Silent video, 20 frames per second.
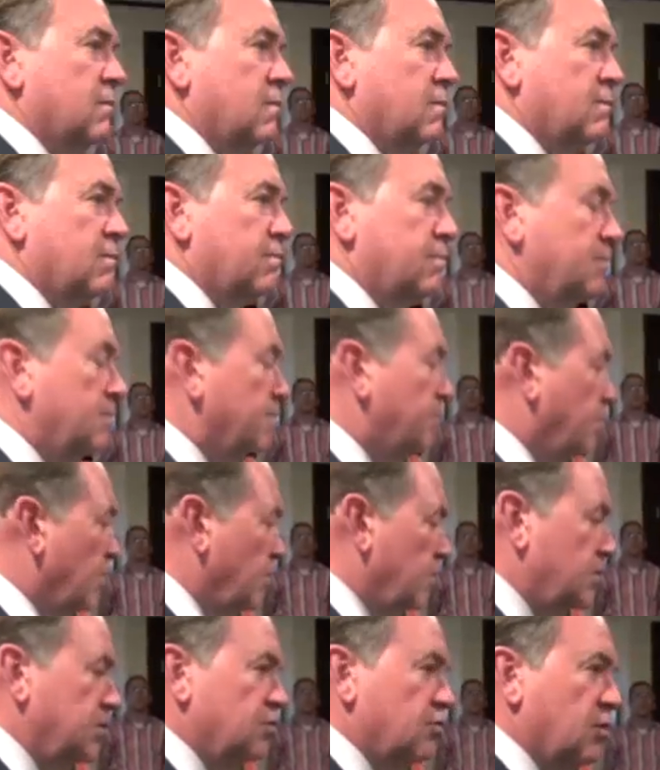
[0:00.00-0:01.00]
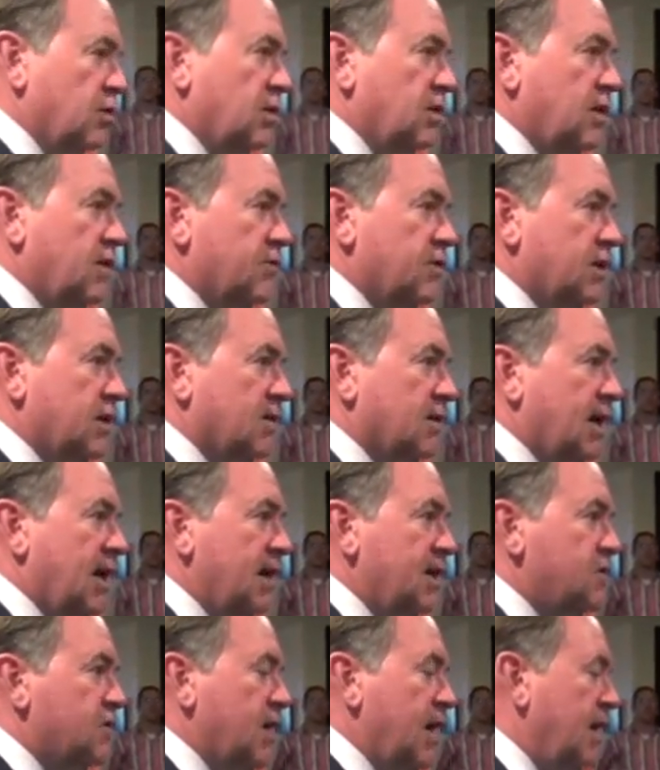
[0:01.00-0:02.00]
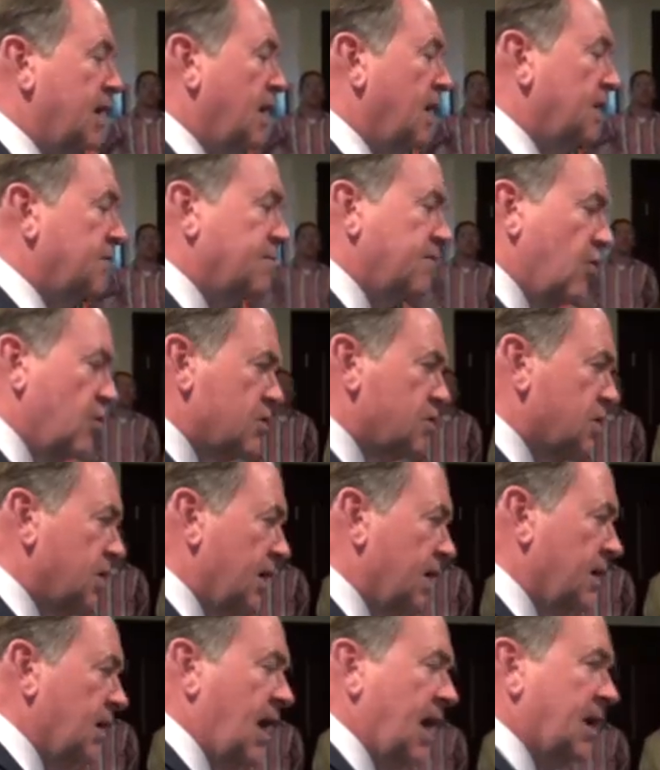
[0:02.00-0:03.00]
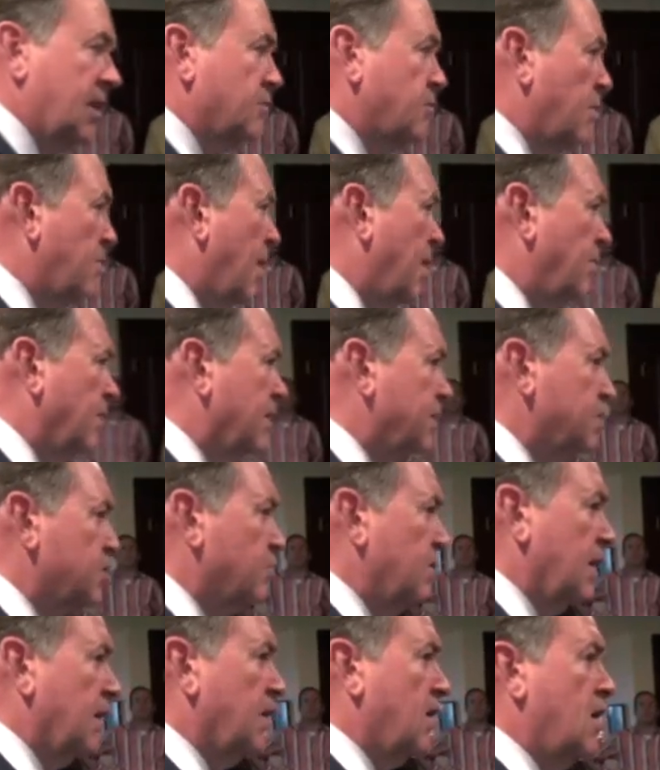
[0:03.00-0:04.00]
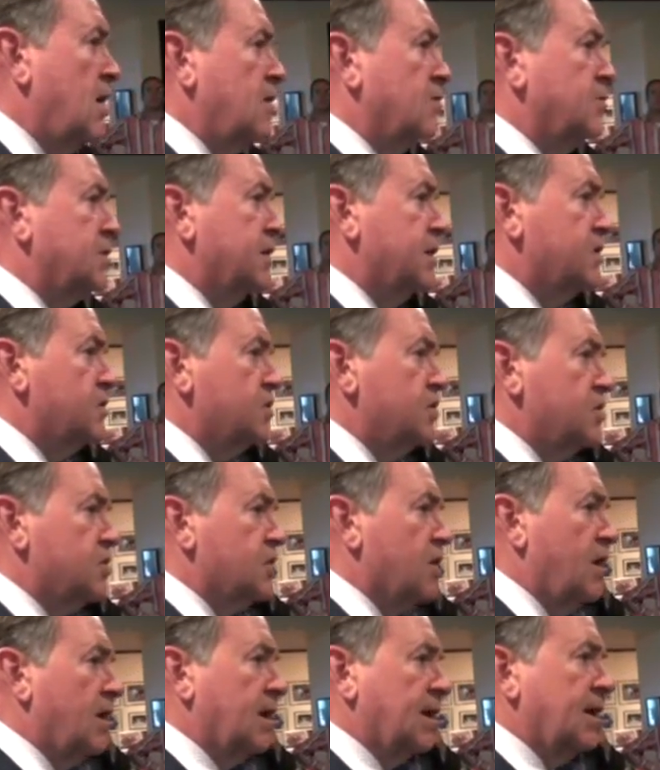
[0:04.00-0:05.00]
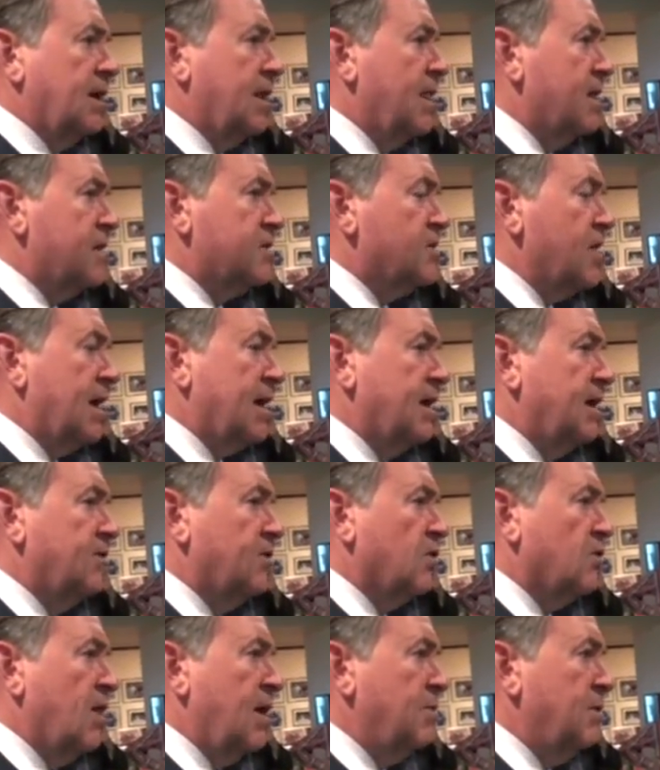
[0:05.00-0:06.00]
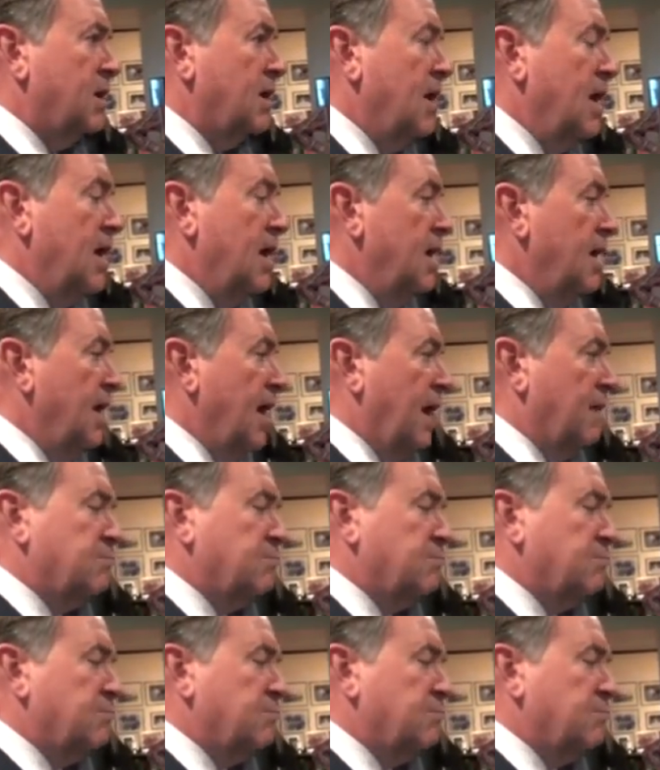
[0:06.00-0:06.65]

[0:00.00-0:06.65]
your attention and your time, and the fact that you have given up a Monday evening to be here, it means a lot, and I want to say thank you.